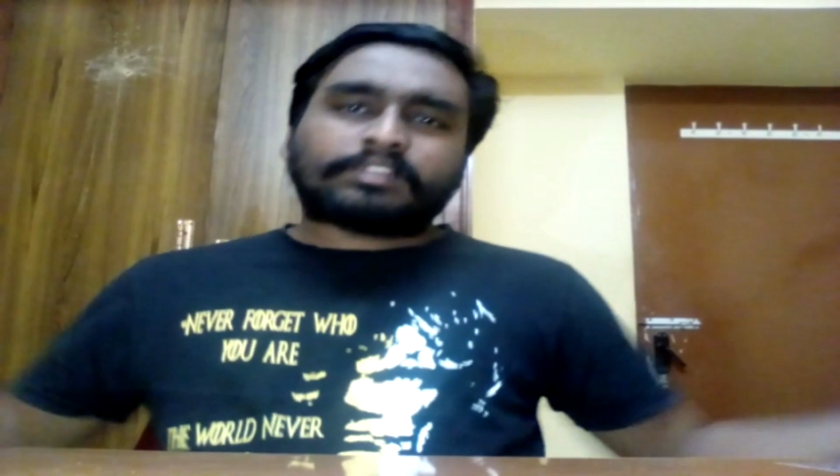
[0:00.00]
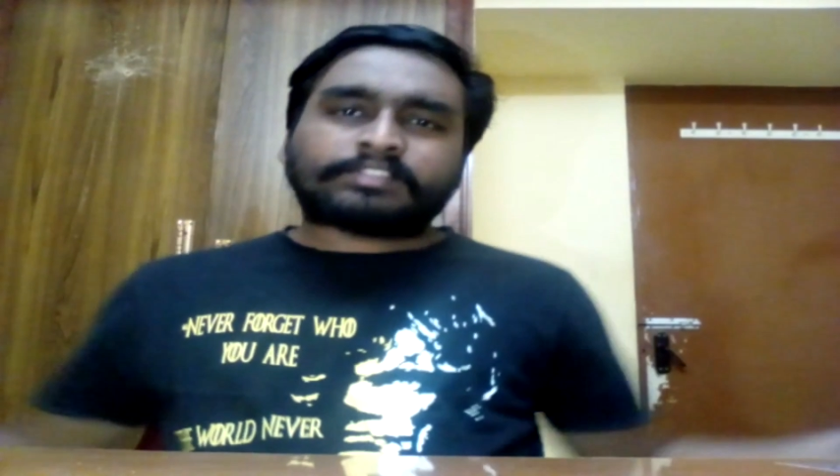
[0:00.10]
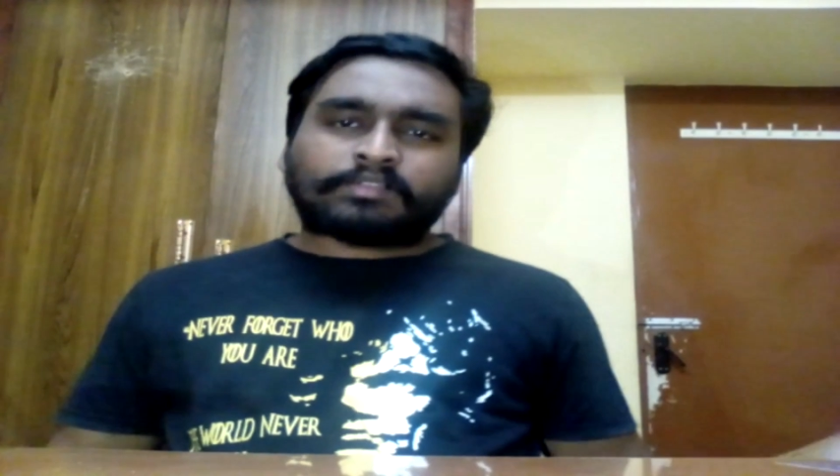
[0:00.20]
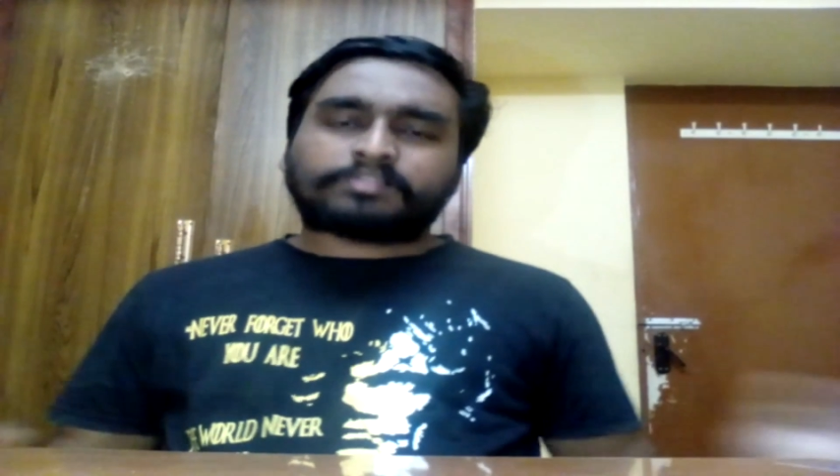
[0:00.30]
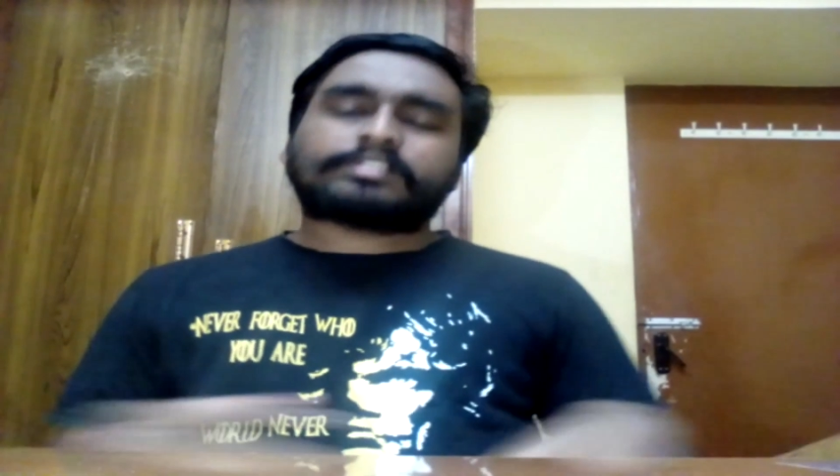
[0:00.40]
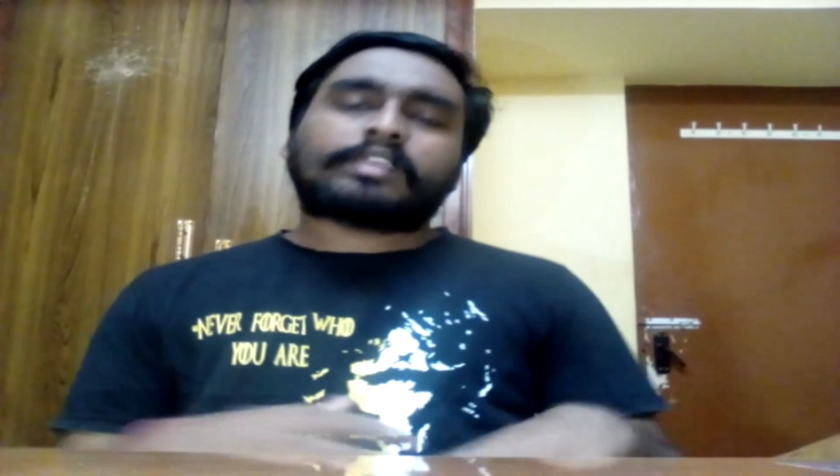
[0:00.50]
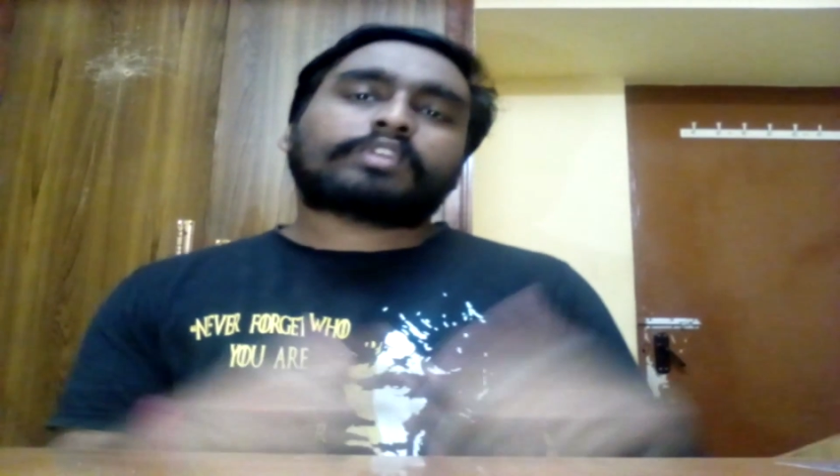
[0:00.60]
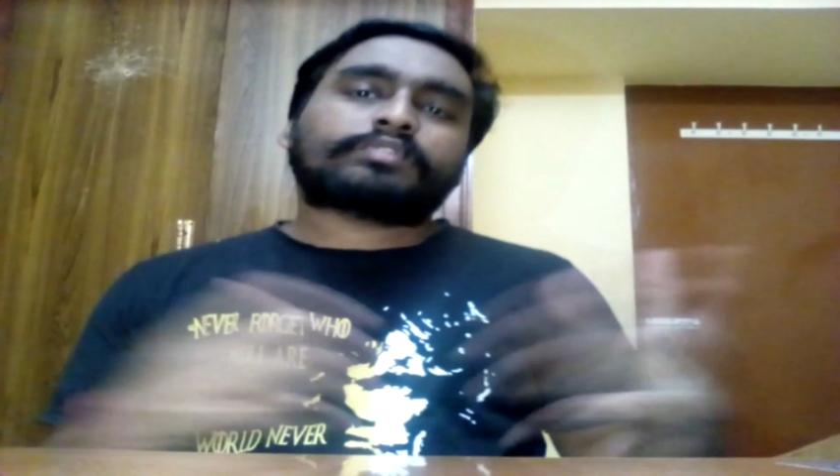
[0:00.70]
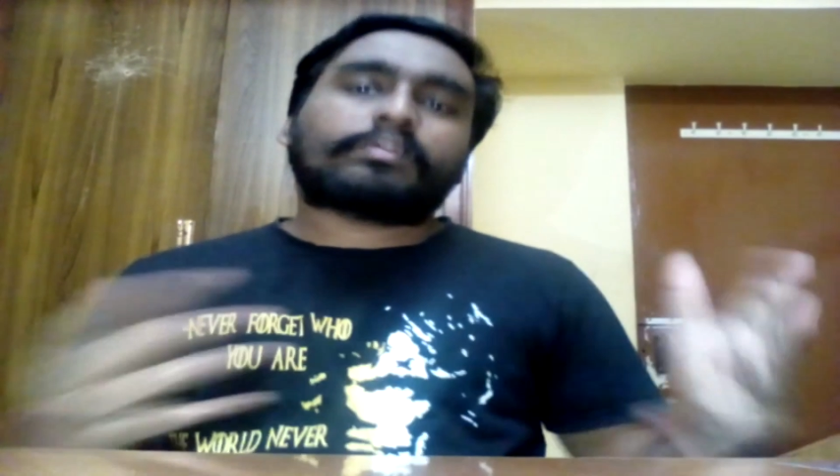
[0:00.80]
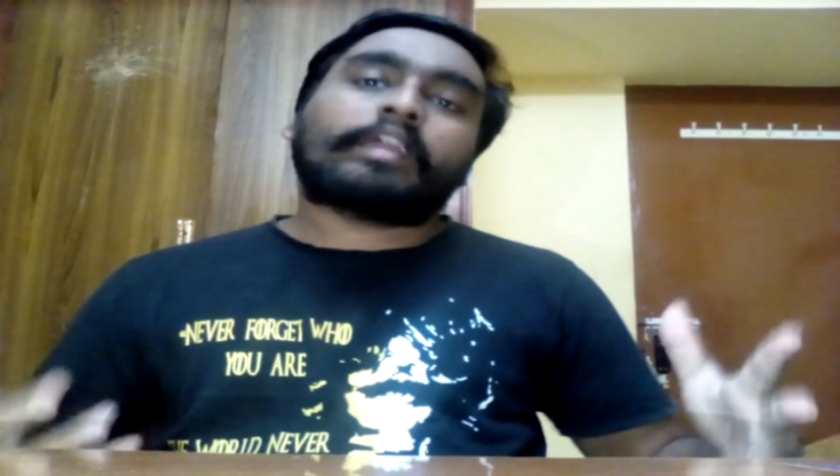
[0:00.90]
of the sequences I
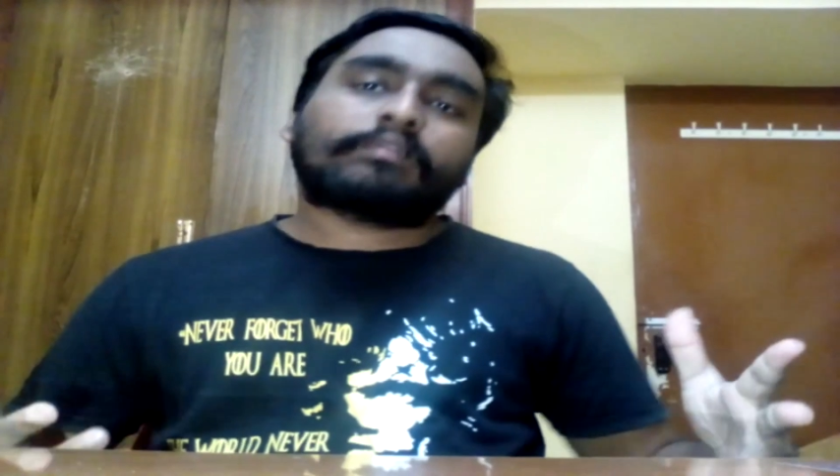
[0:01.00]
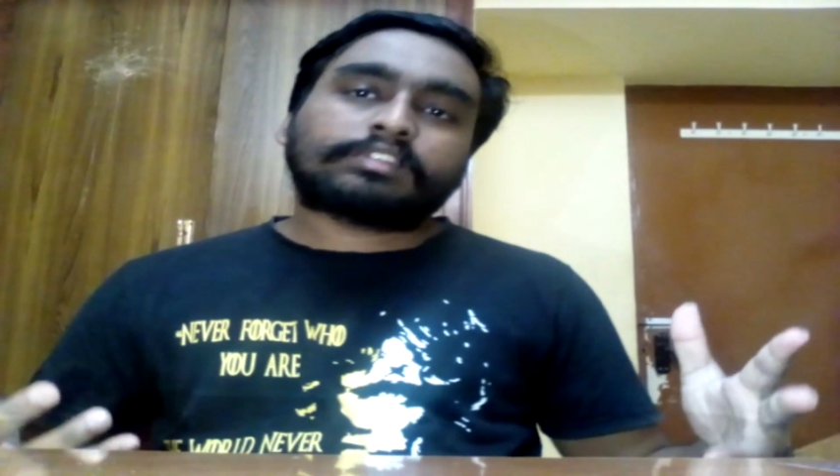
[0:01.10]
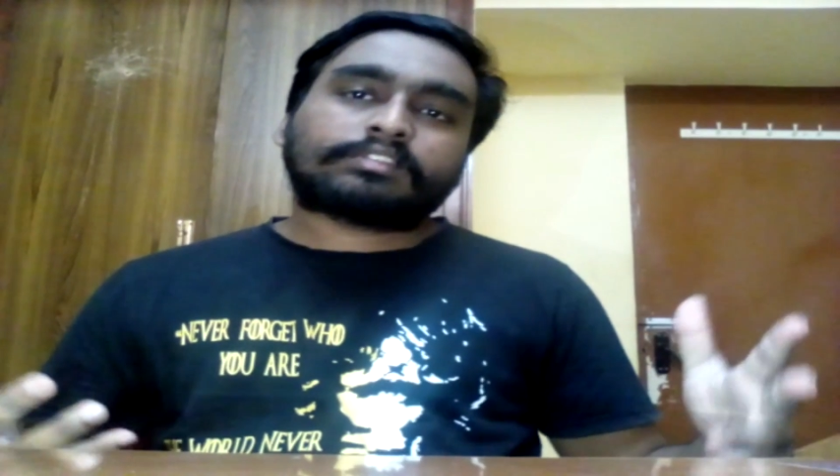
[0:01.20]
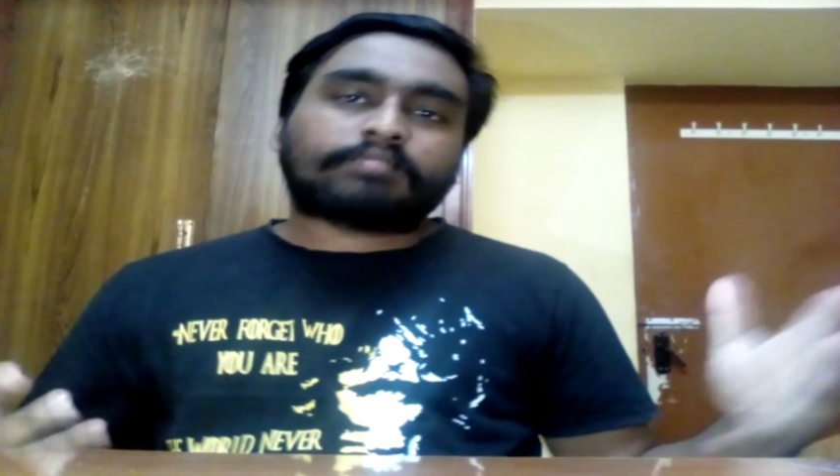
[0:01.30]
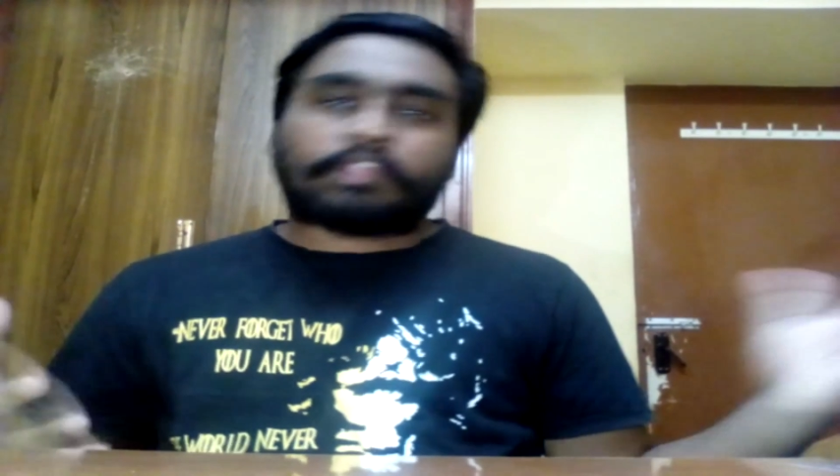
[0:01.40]
was fine with it.